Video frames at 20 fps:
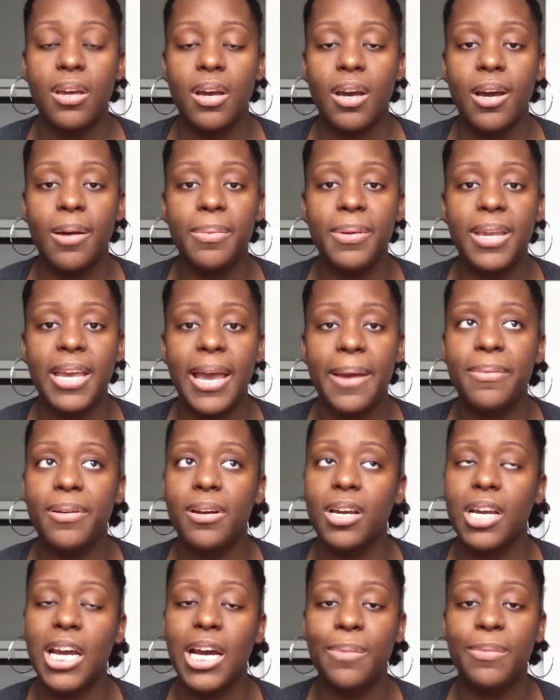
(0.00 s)
hubby
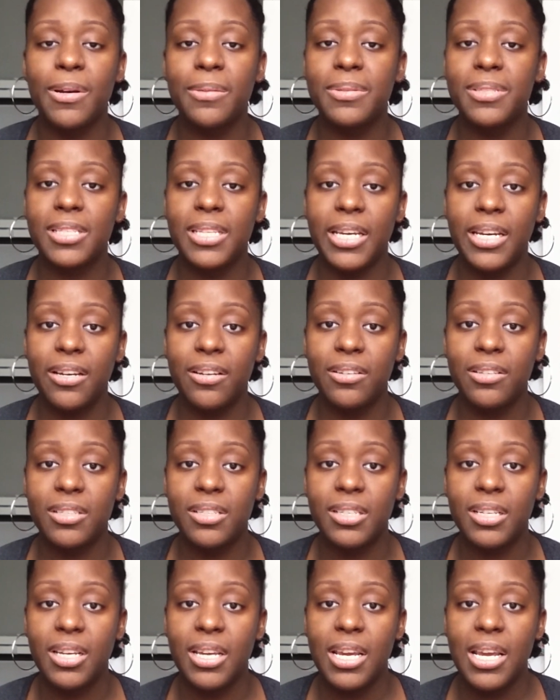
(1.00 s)
happened to come
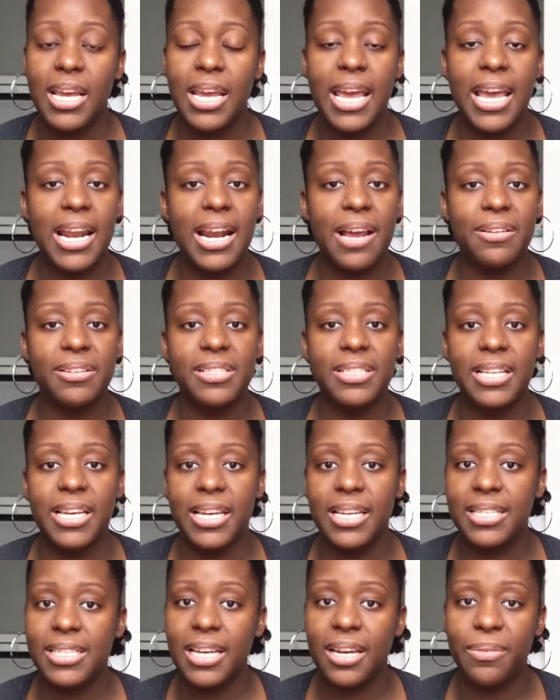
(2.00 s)
upstairs. And I was
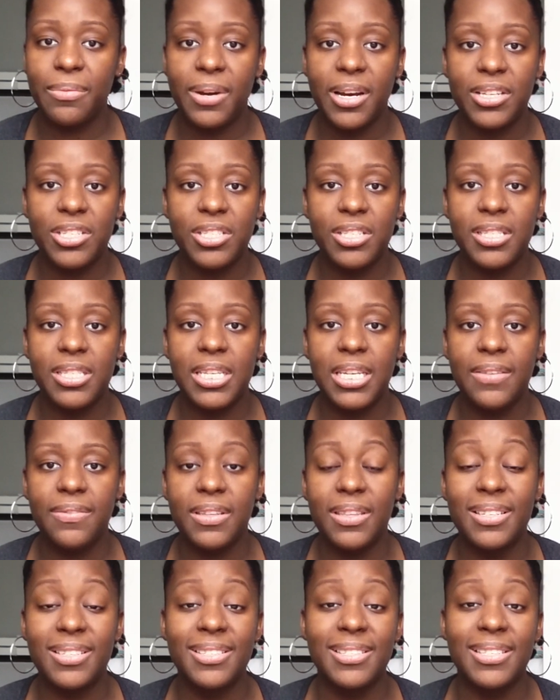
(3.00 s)
laying down watching
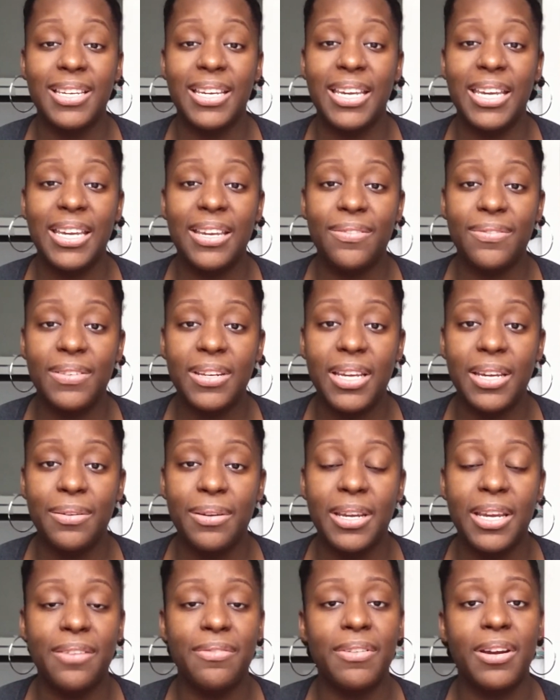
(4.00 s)
TV. This is the
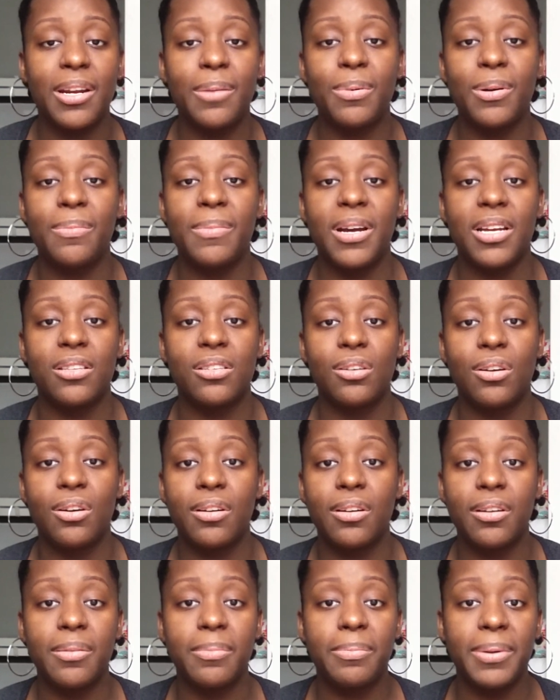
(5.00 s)
evening, getting ready to put my
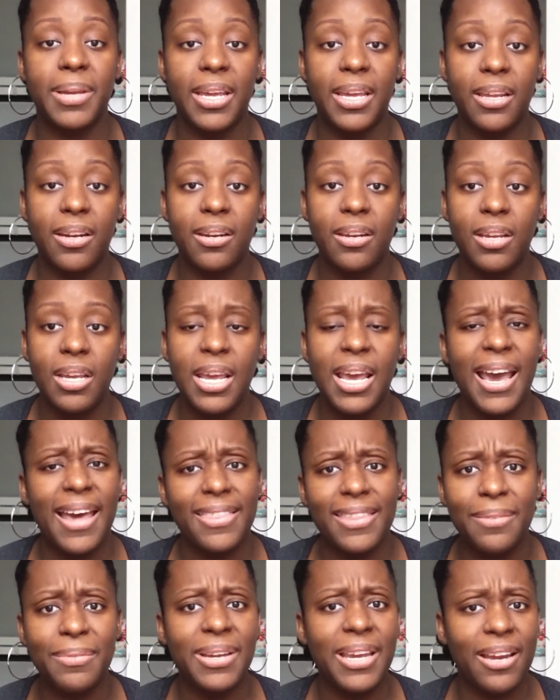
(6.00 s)
daughter to bed. I
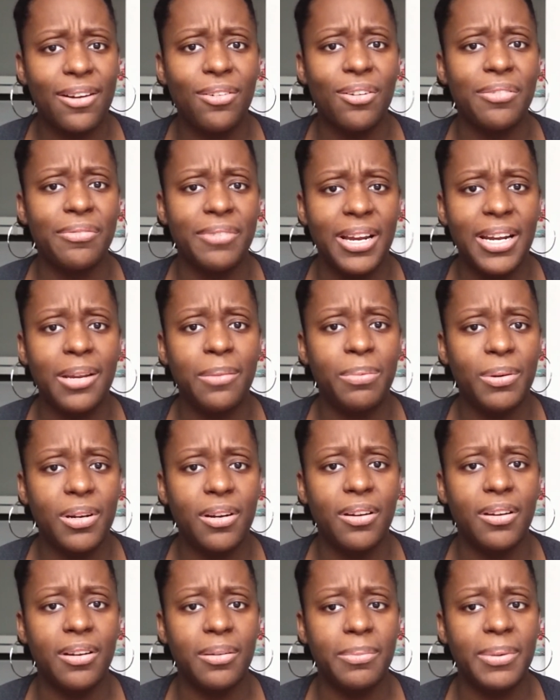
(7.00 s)
think we had already
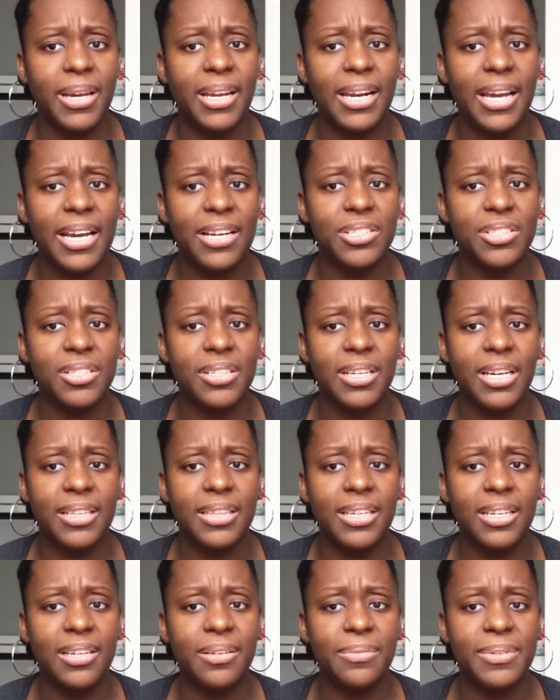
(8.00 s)
put her to bed, actually. I
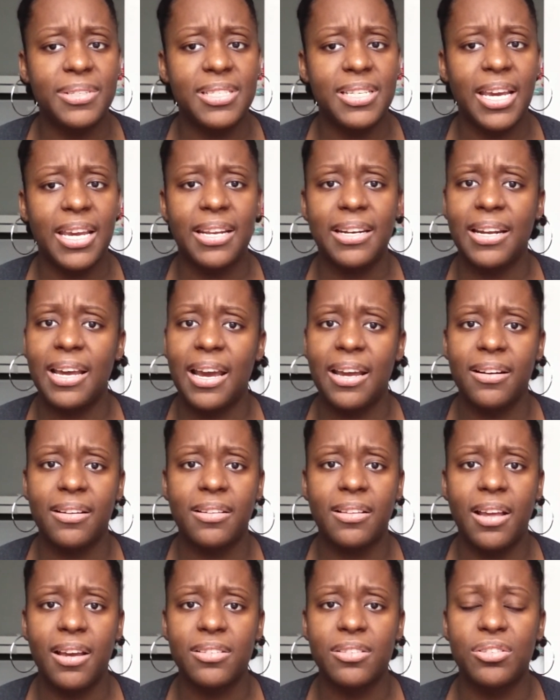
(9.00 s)
think it was like 9
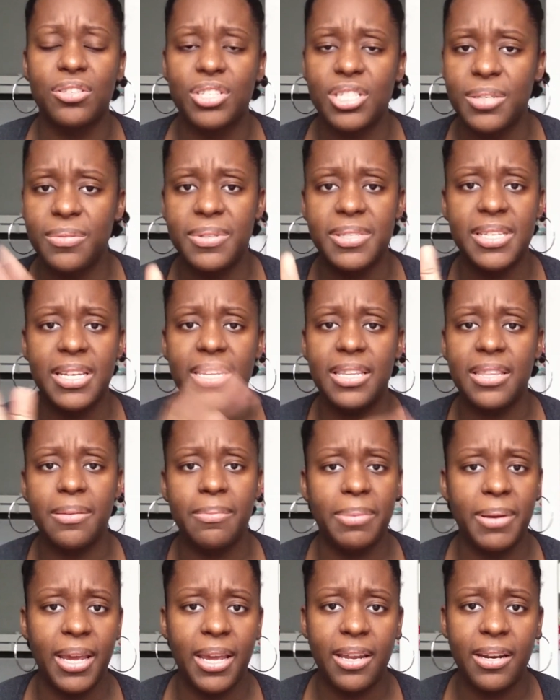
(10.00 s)
o'clock, so she was in the
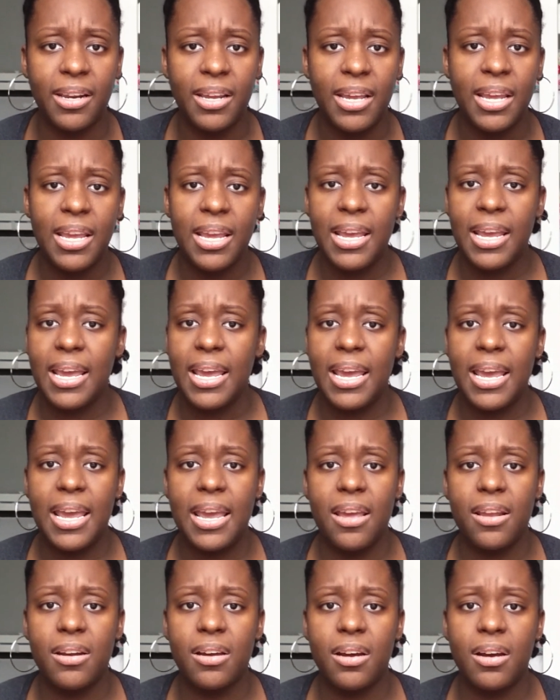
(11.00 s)
bed.
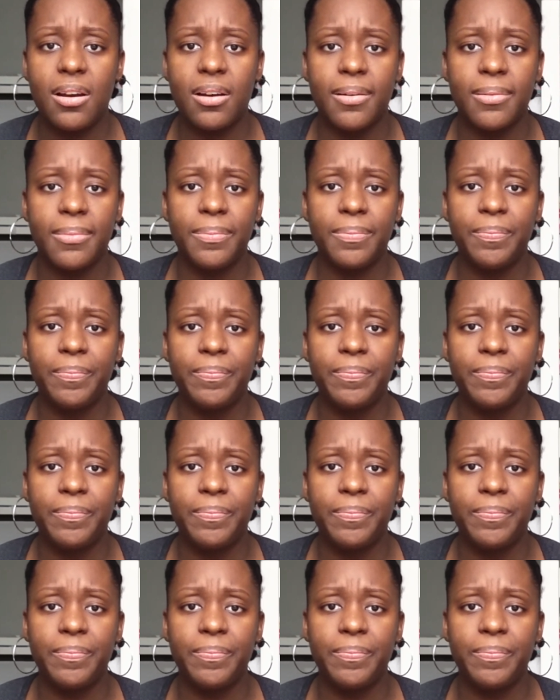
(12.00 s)
And I